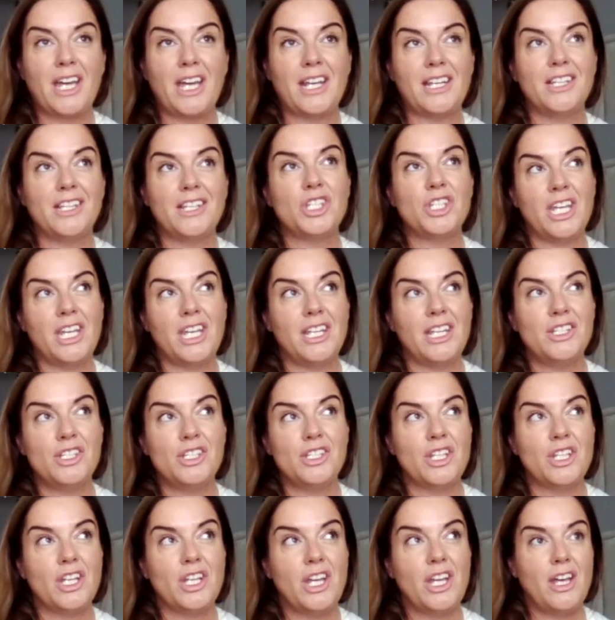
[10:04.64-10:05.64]

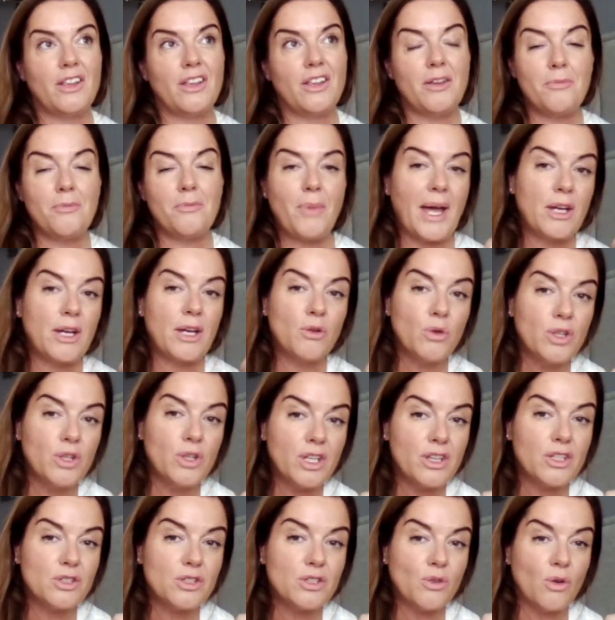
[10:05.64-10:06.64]
change, like by going to
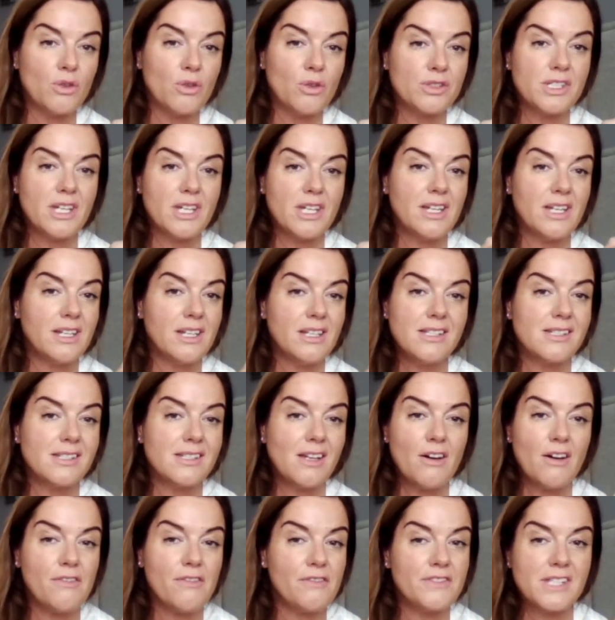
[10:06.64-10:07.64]
the doctor and
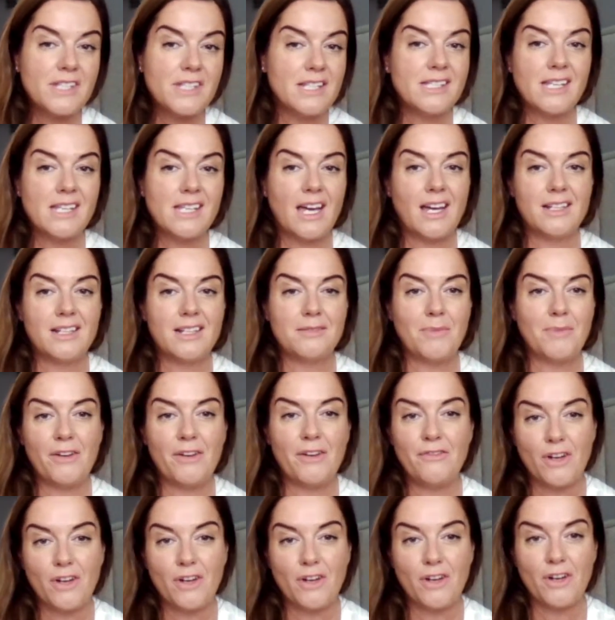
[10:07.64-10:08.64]
stuff, since I had my
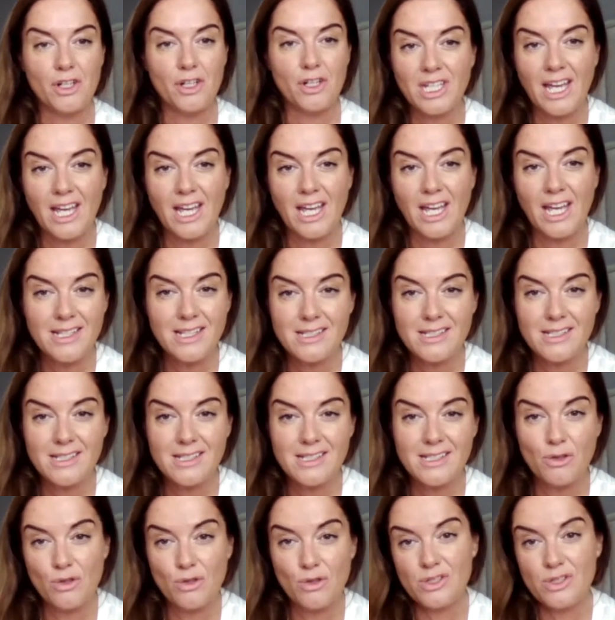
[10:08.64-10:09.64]
first kid,
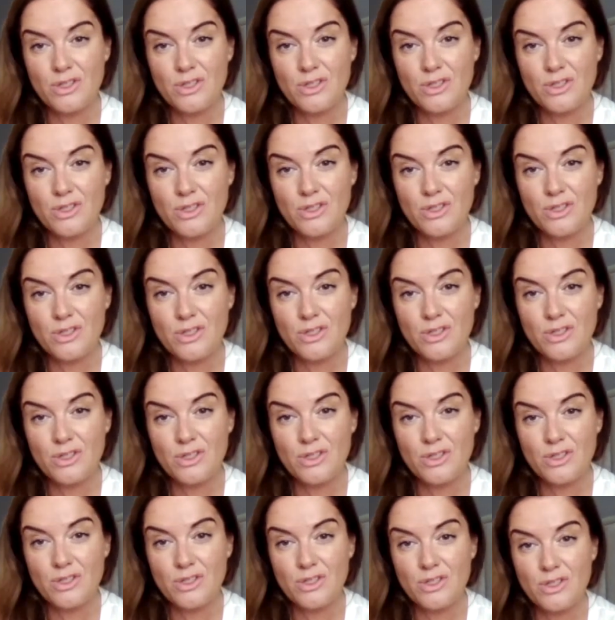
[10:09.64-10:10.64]
who's 11
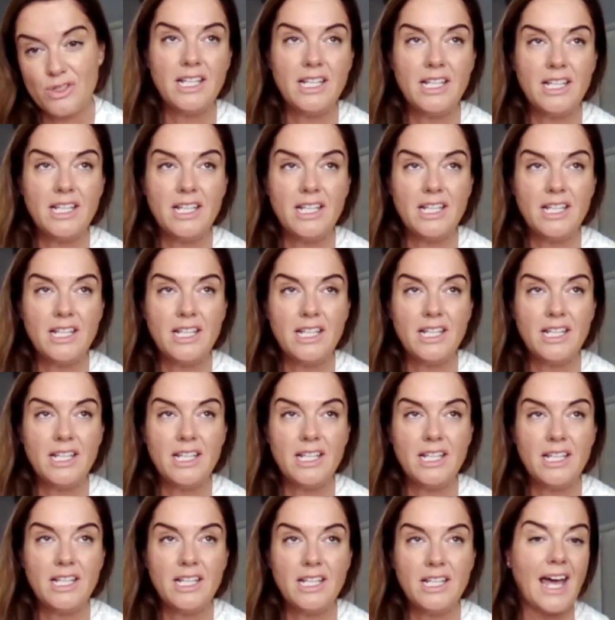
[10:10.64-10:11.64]
in January.
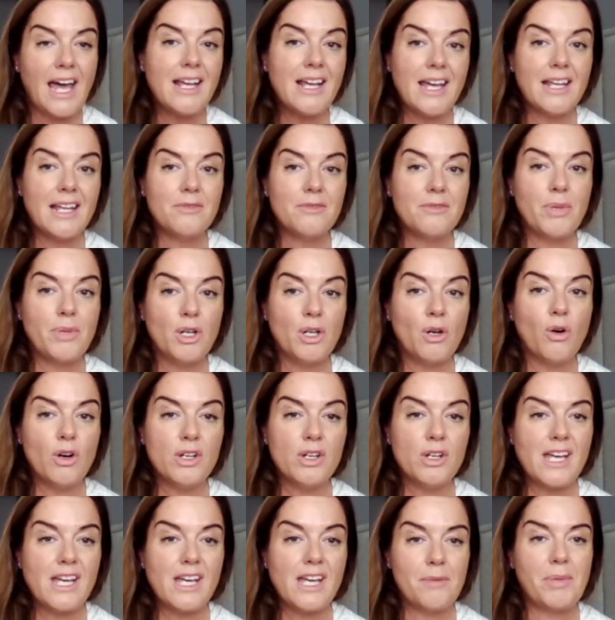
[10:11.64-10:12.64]
And that,
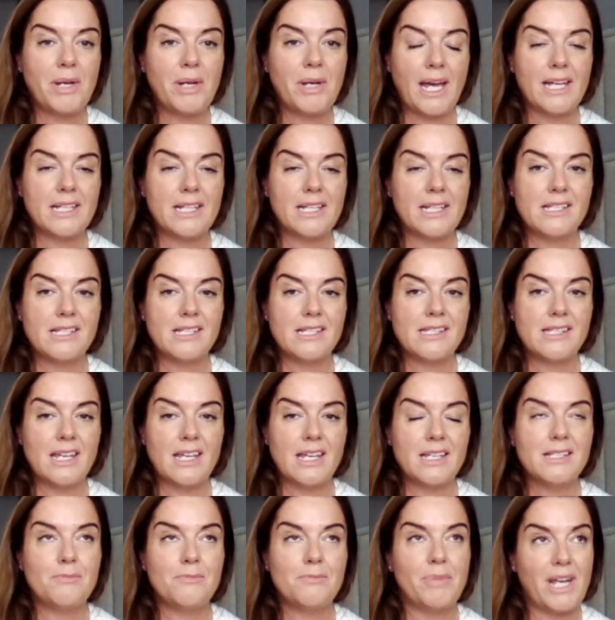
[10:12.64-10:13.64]
because I
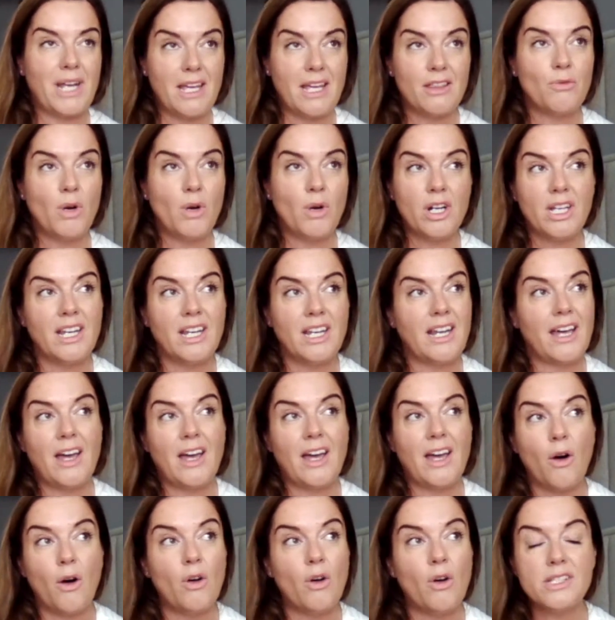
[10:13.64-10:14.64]
practice this breath work, and
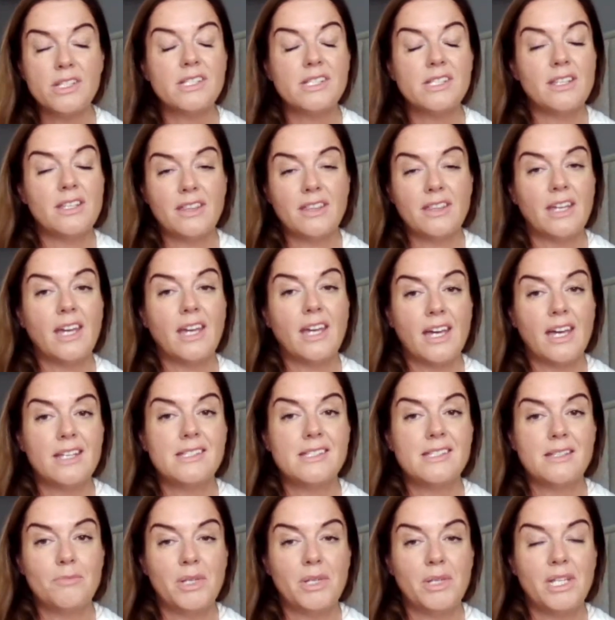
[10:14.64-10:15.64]
I honestly think it
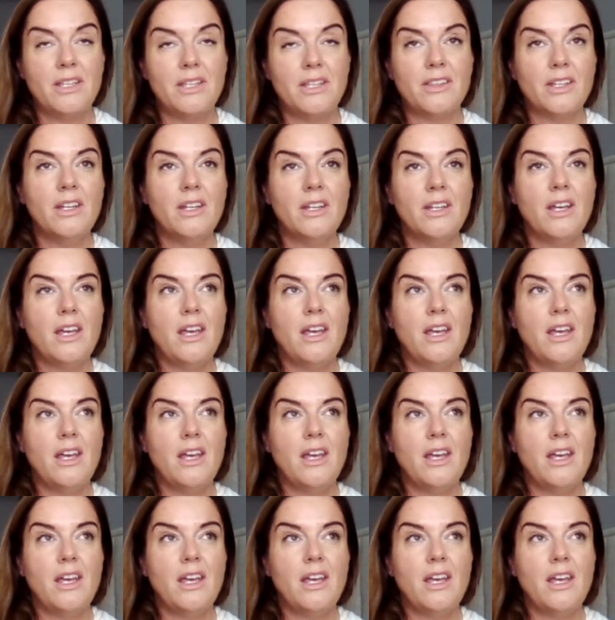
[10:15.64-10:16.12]
is the breathing,